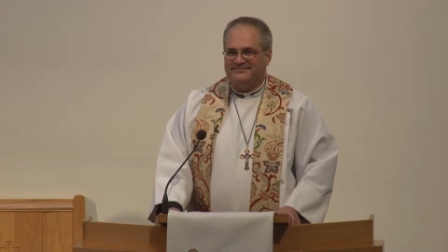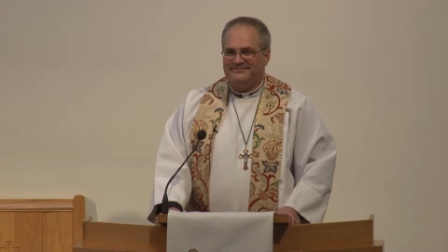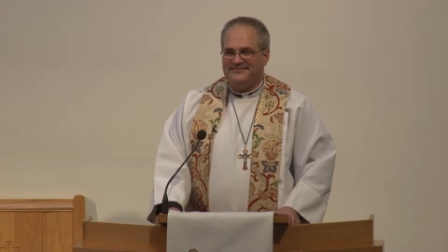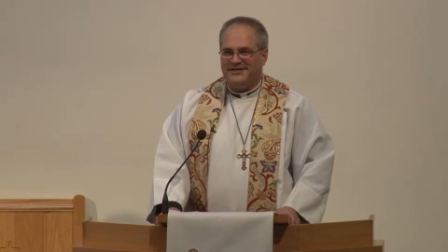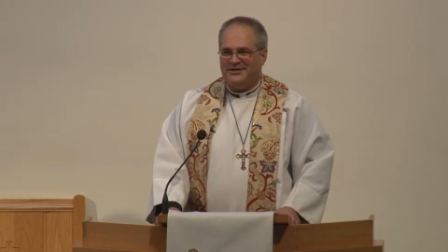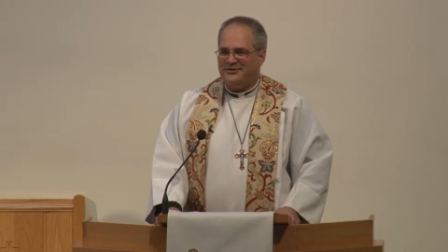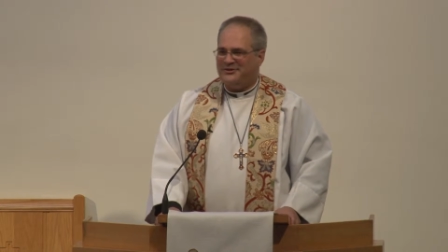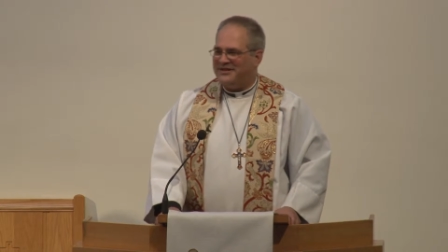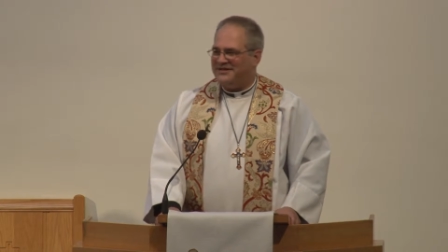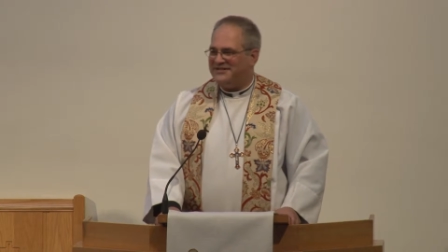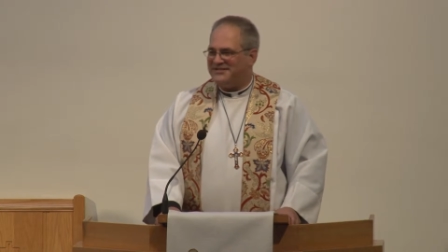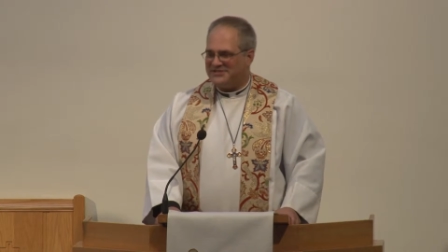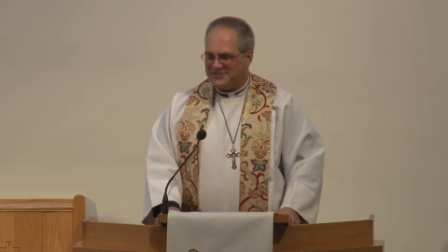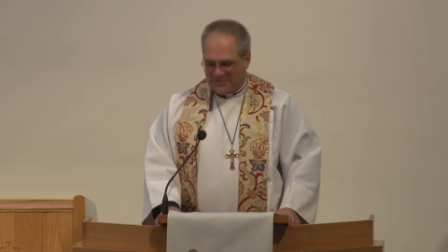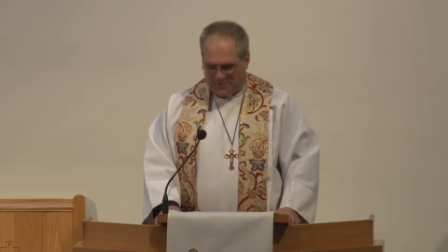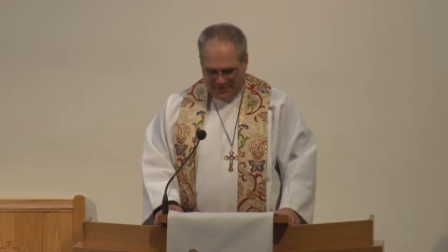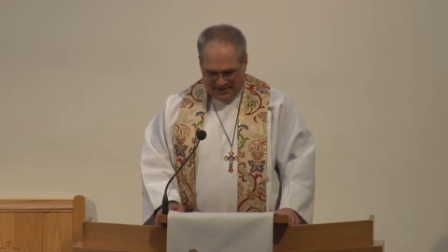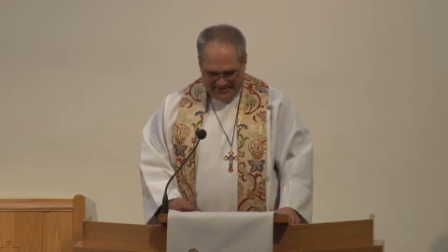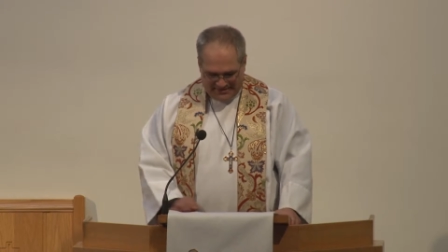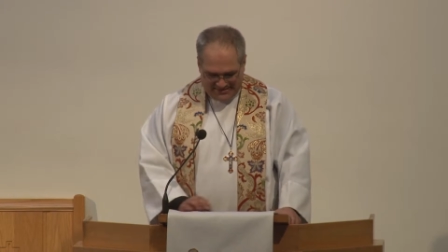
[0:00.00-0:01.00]
You know, that doesn't
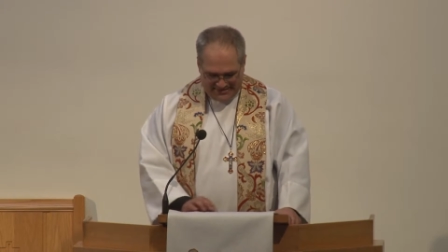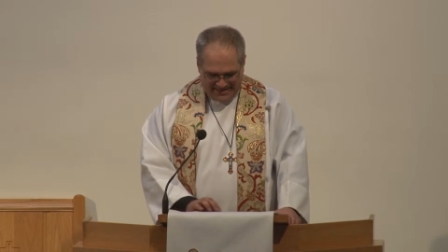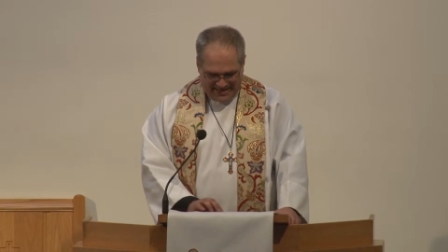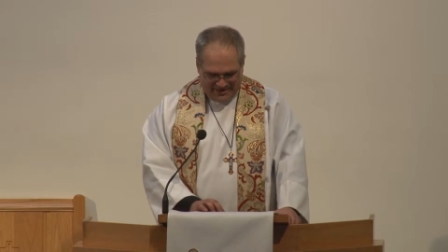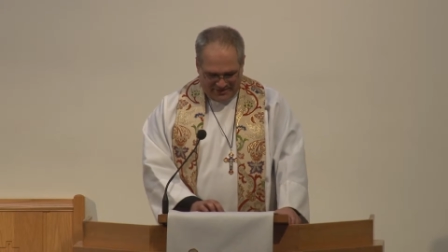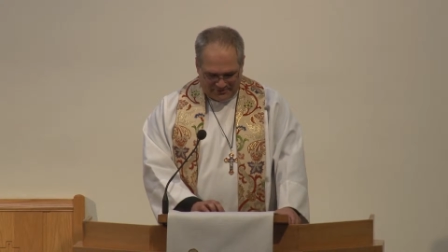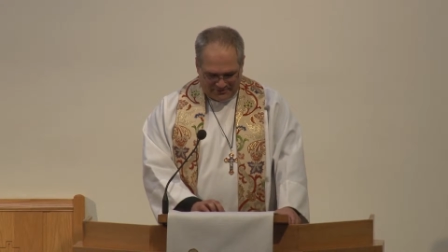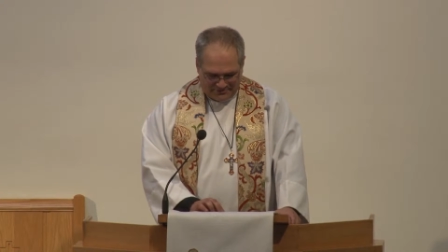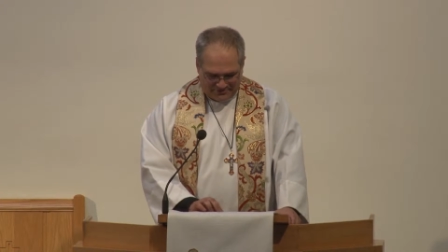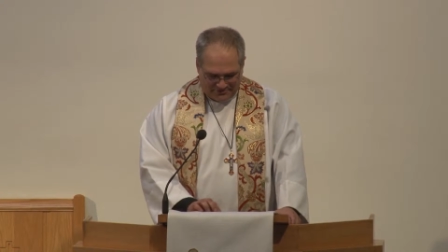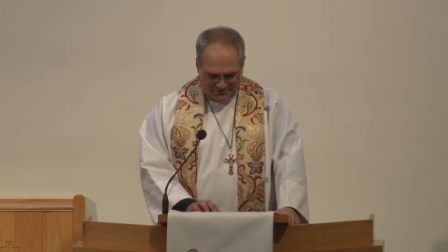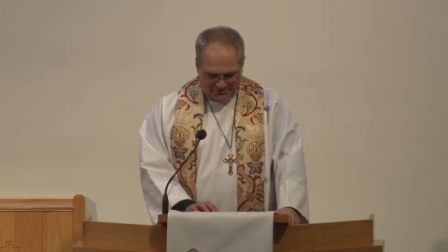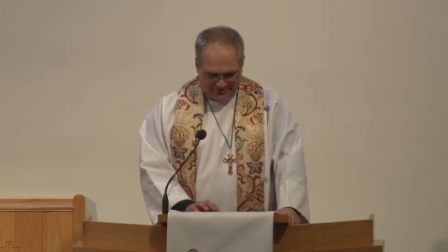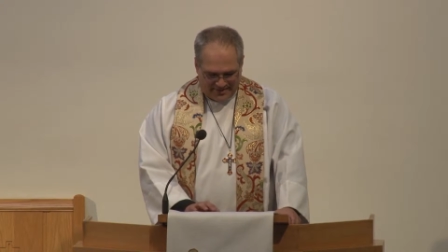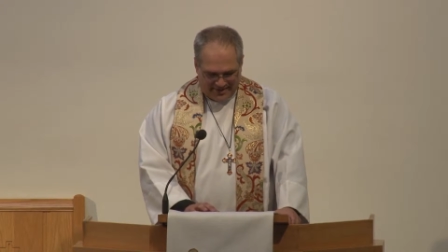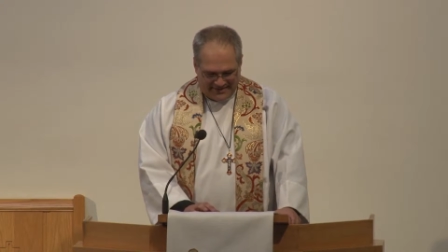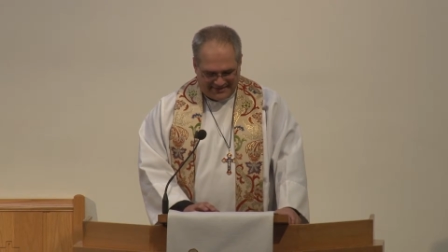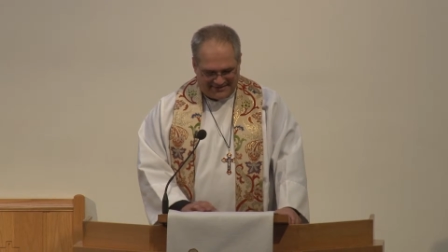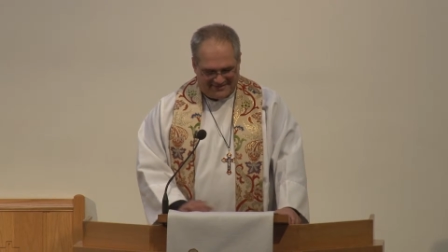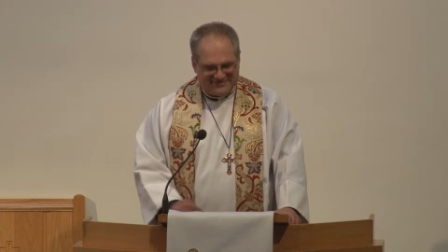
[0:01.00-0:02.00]
quite sound
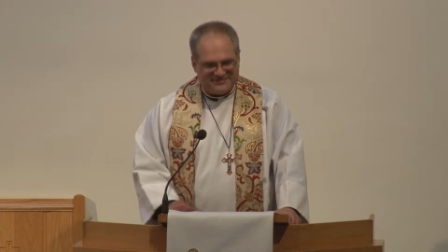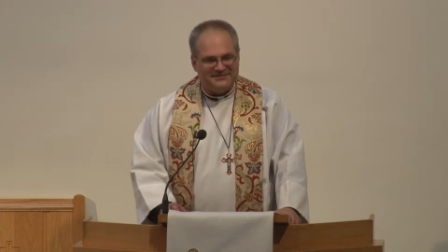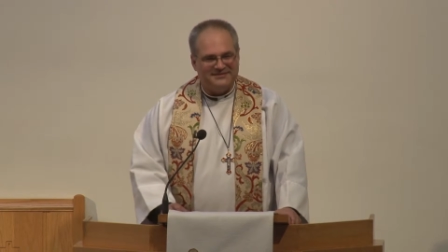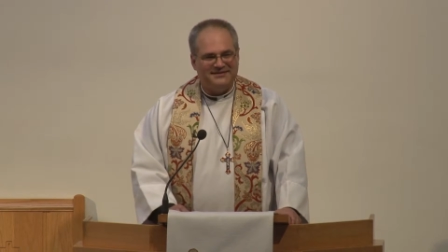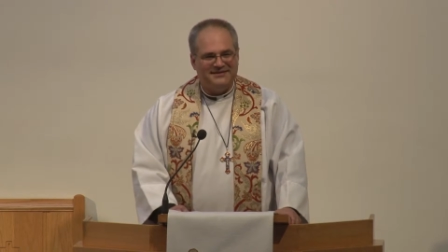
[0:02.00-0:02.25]
right.